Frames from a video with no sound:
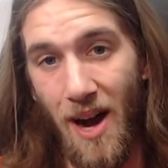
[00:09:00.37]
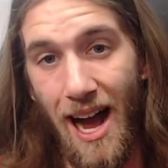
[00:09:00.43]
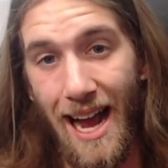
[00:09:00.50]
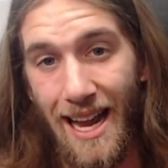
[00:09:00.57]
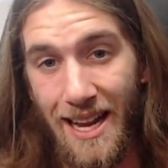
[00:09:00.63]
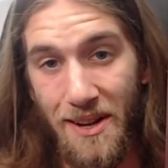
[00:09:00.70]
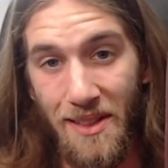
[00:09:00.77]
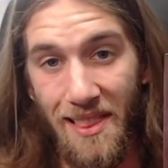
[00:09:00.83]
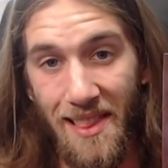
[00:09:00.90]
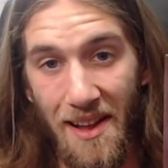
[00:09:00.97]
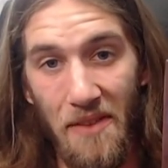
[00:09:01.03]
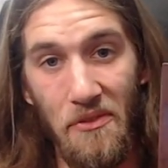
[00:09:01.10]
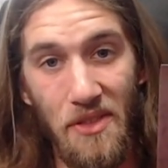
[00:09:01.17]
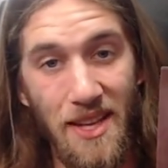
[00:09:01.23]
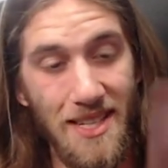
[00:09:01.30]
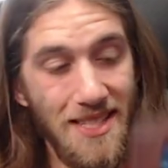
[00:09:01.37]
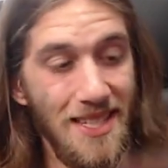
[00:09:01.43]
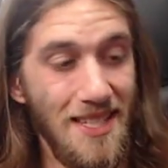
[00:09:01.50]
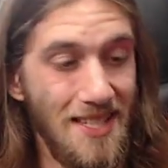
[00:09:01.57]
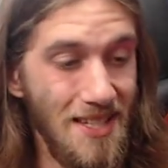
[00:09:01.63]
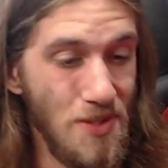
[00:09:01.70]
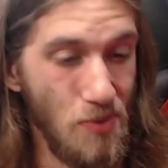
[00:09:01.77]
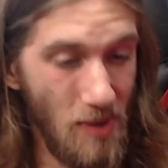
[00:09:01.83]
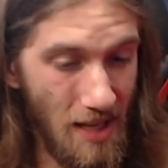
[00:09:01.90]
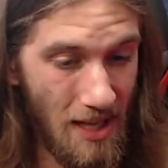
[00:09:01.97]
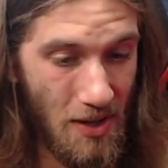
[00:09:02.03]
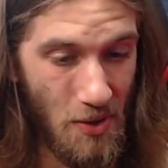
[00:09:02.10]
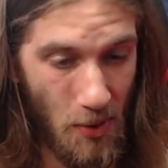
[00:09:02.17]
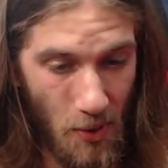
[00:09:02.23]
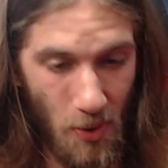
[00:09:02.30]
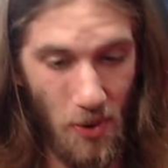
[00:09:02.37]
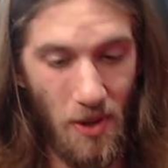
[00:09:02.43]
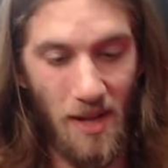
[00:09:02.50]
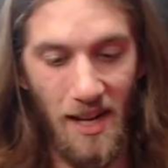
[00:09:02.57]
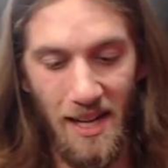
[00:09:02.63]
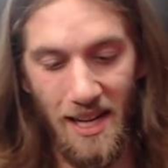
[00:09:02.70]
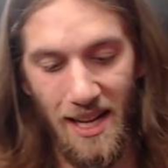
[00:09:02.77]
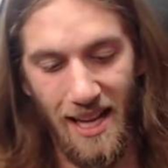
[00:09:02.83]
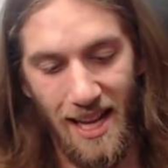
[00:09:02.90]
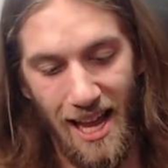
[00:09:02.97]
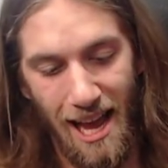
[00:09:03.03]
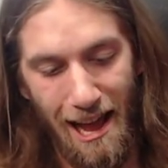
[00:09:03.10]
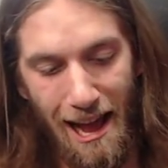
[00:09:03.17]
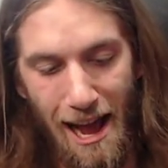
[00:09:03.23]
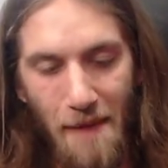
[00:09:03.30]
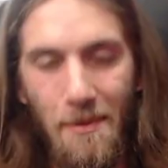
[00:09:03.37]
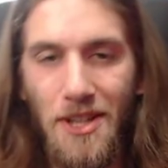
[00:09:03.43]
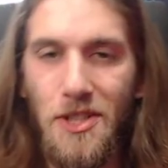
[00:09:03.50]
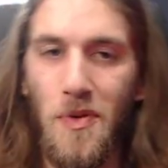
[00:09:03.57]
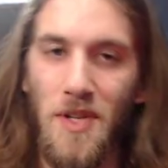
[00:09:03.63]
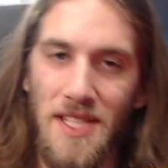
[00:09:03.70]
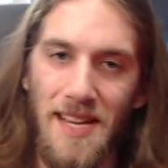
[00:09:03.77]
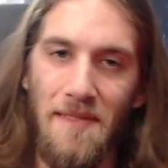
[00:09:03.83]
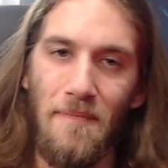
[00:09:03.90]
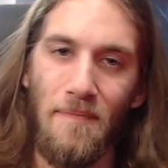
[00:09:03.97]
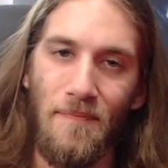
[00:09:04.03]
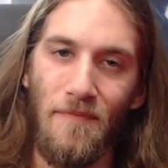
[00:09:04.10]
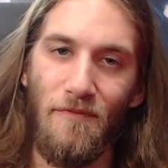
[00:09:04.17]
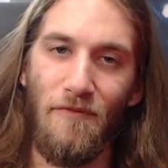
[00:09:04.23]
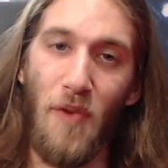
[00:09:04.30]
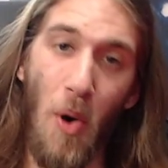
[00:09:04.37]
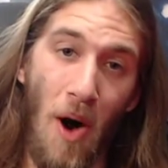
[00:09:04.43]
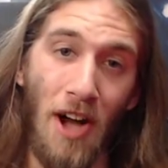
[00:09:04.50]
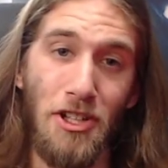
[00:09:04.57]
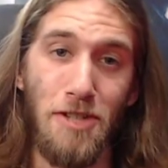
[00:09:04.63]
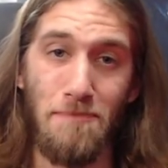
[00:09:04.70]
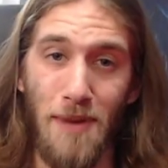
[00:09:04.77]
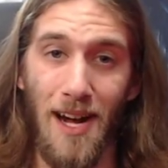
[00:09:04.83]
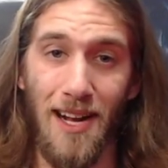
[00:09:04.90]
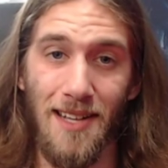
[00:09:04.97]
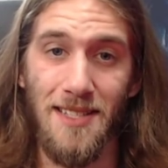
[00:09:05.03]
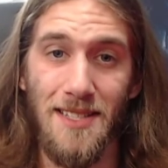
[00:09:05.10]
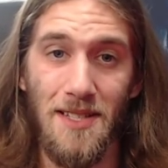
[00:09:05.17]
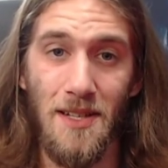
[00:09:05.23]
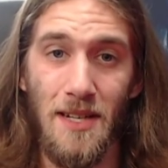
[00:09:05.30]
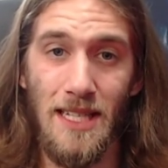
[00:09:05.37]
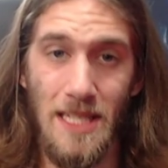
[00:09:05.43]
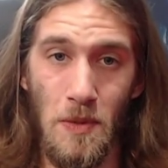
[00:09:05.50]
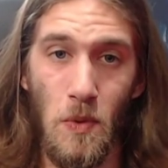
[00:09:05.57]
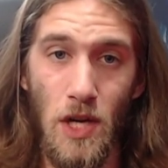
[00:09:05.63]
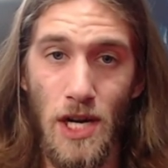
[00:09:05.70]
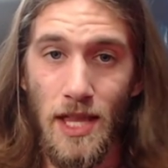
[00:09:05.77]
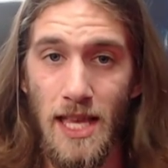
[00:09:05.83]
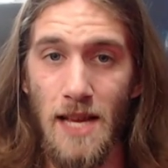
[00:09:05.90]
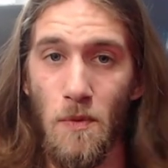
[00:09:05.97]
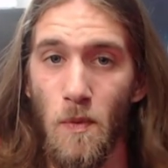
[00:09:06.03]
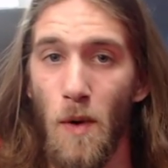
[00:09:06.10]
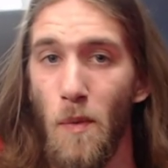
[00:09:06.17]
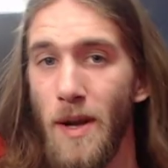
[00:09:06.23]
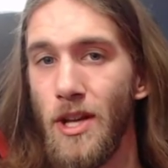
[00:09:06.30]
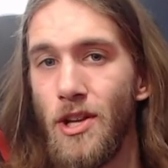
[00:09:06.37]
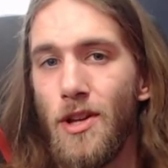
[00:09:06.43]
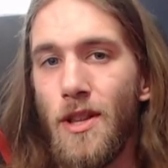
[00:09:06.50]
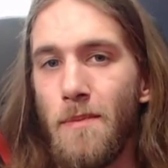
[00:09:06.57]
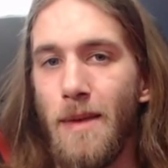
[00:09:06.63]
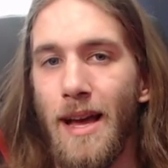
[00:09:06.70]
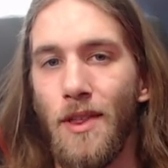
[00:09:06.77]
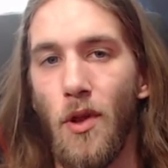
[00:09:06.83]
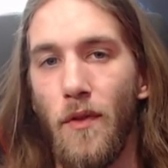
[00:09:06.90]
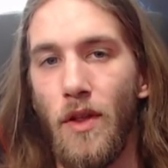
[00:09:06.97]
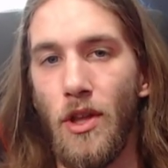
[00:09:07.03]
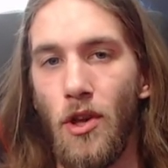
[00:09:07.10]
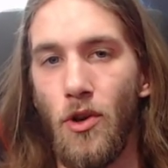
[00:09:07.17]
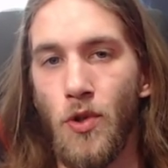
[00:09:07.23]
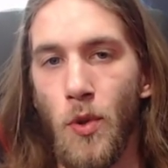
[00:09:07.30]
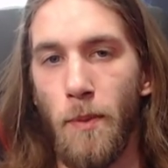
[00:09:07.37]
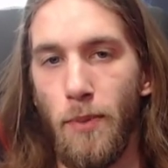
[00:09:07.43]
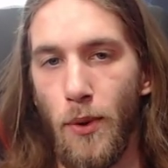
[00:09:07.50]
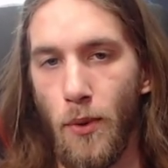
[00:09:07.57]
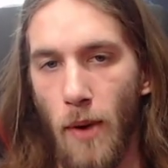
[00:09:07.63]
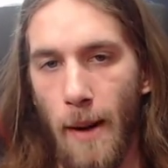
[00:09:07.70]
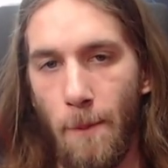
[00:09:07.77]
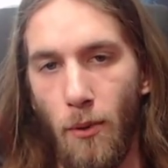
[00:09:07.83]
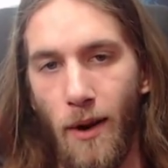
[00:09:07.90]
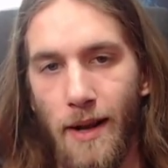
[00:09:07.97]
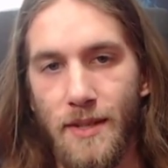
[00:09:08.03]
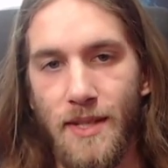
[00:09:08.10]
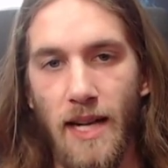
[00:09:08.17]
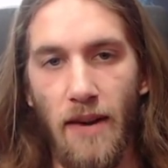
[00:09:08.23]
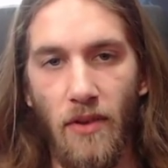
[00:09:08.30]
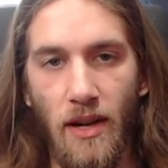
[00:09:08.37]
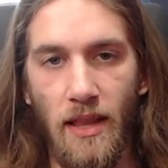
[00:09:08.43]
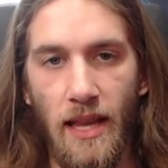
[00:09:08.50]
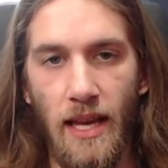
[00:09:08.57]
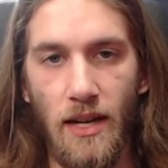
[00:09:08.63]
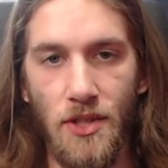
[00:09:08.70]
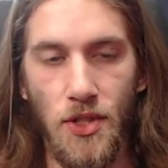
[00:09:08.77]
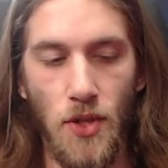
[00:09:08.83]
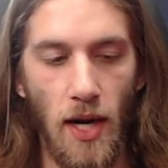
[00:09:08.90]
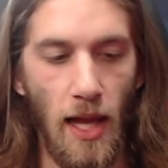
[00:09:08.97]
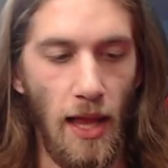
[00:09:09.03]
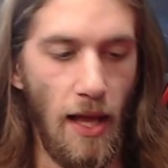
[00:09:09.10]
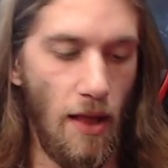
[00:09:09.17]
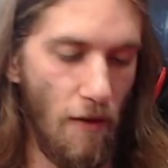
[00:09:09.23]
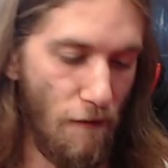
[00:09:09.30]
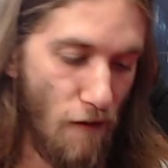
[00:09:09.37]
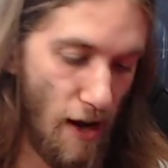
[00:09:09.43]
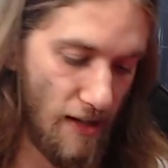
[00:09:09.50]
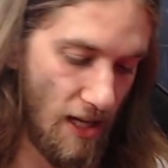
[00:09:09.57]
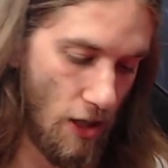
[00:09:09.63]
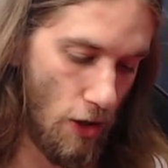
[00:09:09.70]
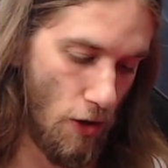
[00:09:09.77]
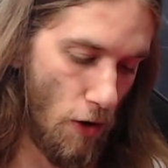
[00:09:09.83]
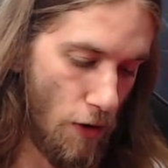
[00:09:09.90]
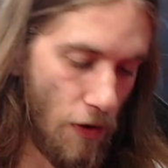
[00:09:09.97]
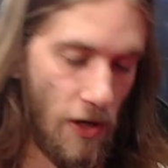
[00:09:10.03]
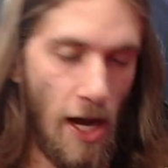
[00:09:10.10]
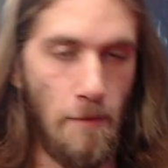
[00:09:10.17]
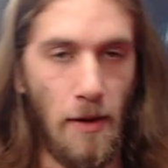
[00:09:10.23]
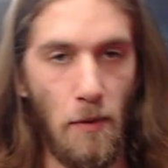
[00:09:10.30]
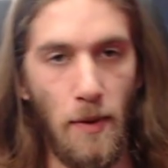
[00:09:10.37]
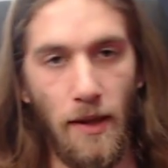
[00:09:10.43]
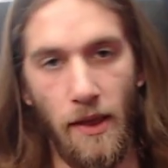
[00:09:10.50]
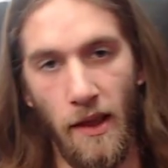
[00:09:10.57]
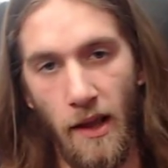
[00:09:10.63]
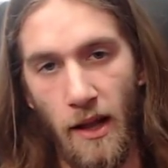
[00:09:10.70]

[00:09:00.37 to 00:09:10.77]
I love this. This is really cool. How much was it? 400 bucks. Is it worth it? Well, when you do the math of the usual Blu-ray price and everything in Australia and the fact that, you know, you're coming with,